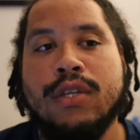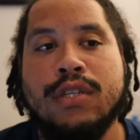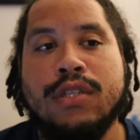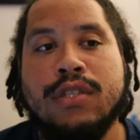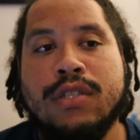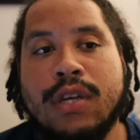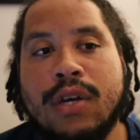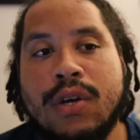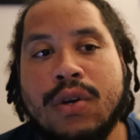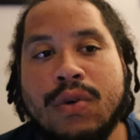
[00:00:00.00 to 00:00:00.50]

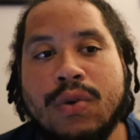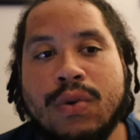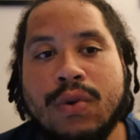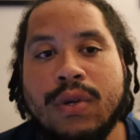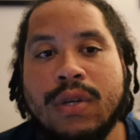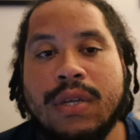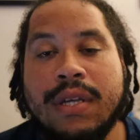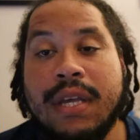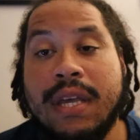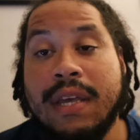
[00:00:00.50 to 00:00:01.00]
So
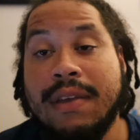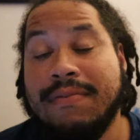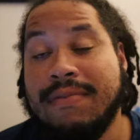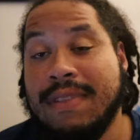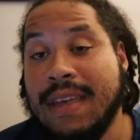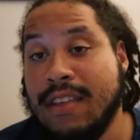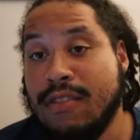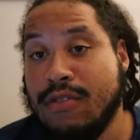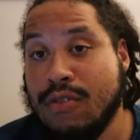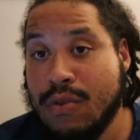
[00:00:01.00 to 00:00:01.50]
if
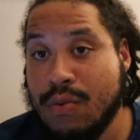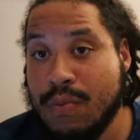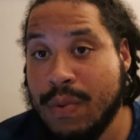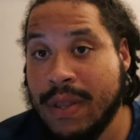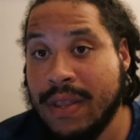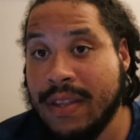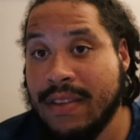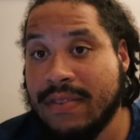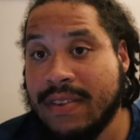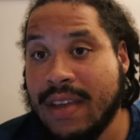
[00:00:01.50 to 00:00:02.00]
they do
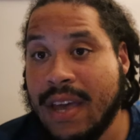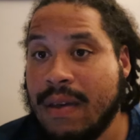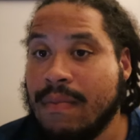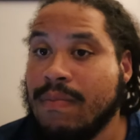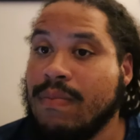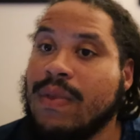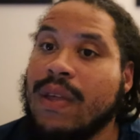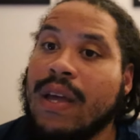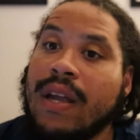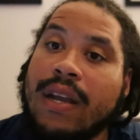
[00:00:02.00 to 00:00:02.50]
win this
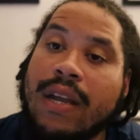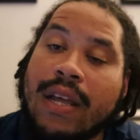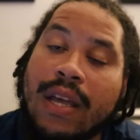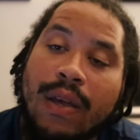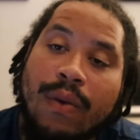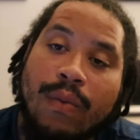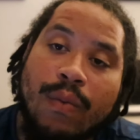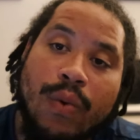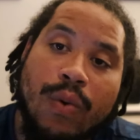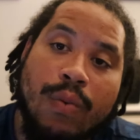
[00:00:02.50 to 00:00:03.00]
game, then
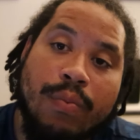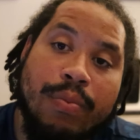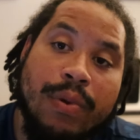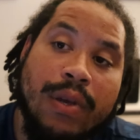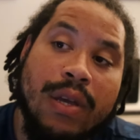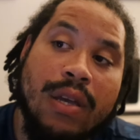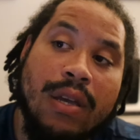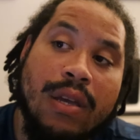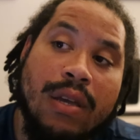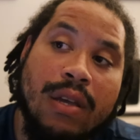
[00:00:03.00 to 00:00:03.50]
it will
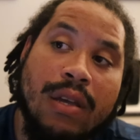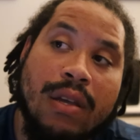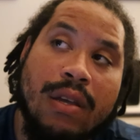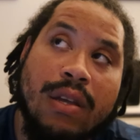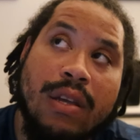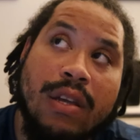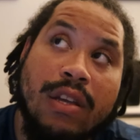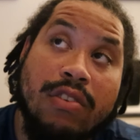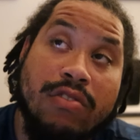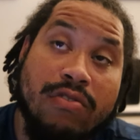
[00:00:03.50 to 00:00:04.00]
be
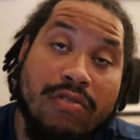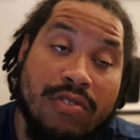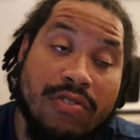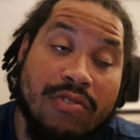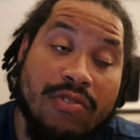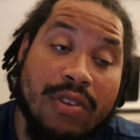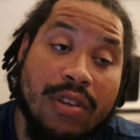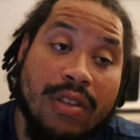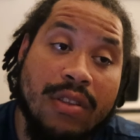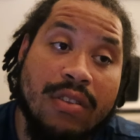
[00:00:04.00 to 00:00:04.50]

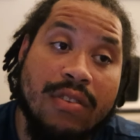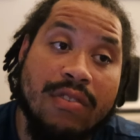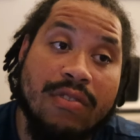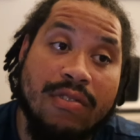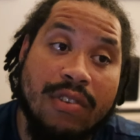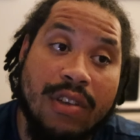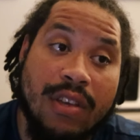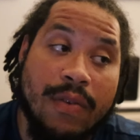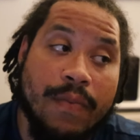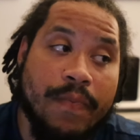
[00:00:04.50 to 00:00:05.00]
interesting to
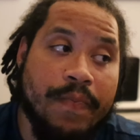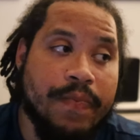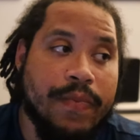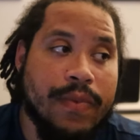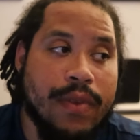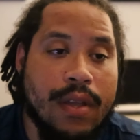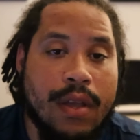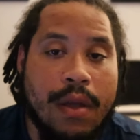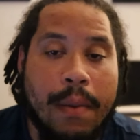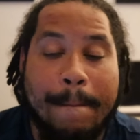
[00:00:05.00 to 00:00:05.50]
see.
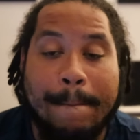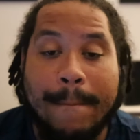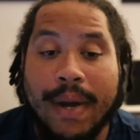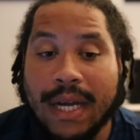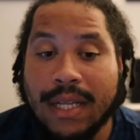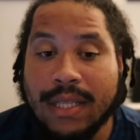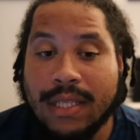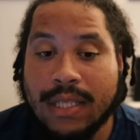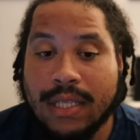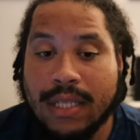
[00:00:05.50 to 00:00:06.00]

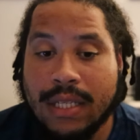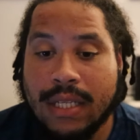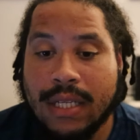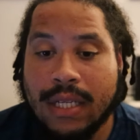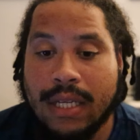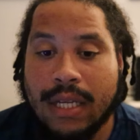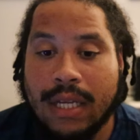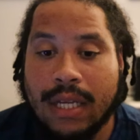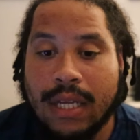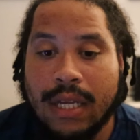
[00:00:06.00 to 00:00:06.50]
But
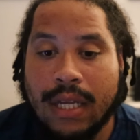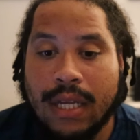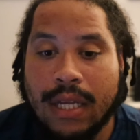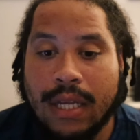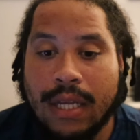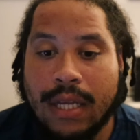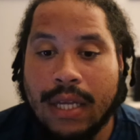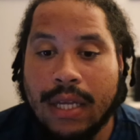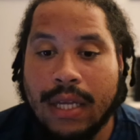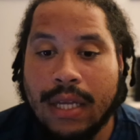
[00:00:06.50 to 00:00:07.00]

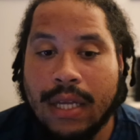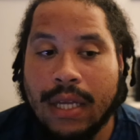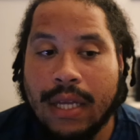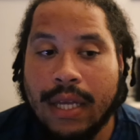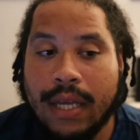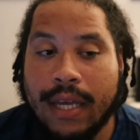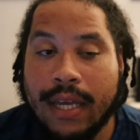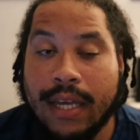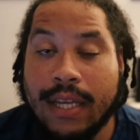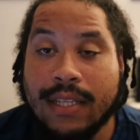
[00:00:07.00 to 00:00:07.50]

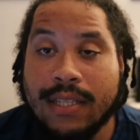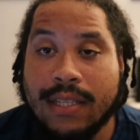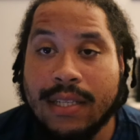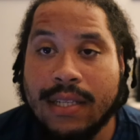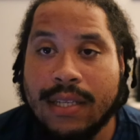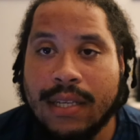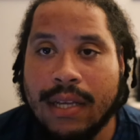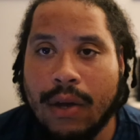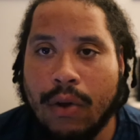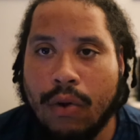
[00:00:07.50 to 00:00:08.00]
it
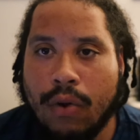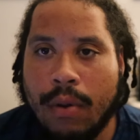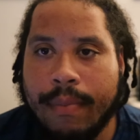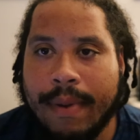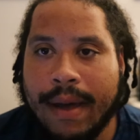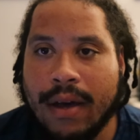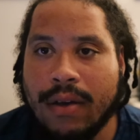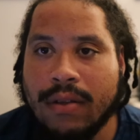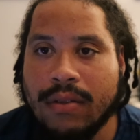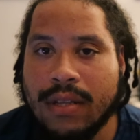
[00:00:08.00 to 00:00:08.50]
is all
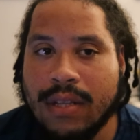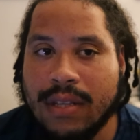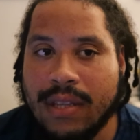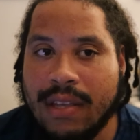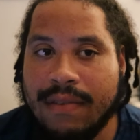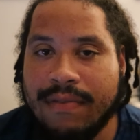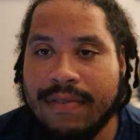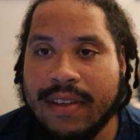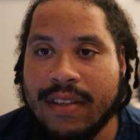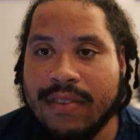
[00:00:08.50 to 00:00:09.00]
about the
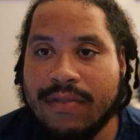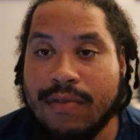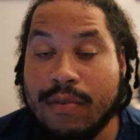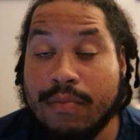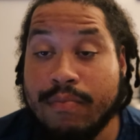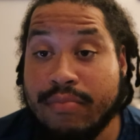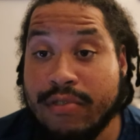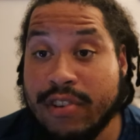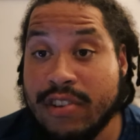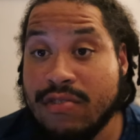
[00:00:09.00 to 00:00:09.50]
defense for
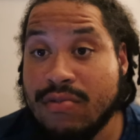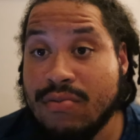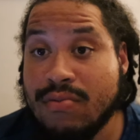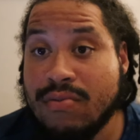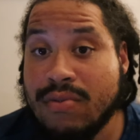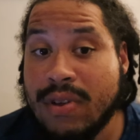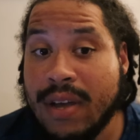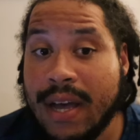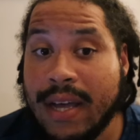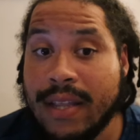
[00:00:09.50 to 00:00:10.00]

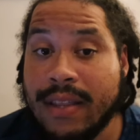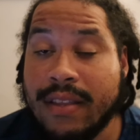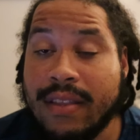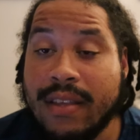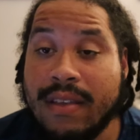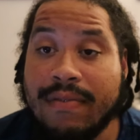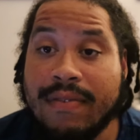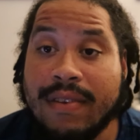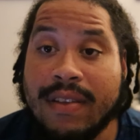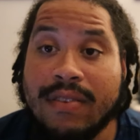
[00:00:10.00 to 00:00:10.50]
Bristol and the
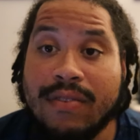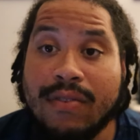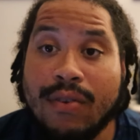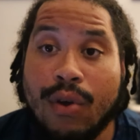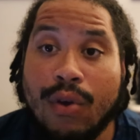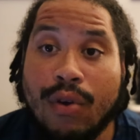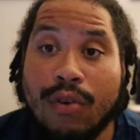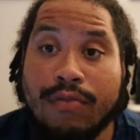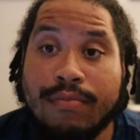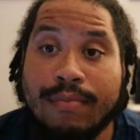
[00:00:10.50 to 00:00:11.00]
defense
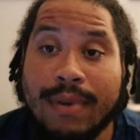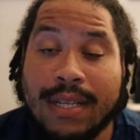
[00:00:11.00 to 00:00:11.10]
of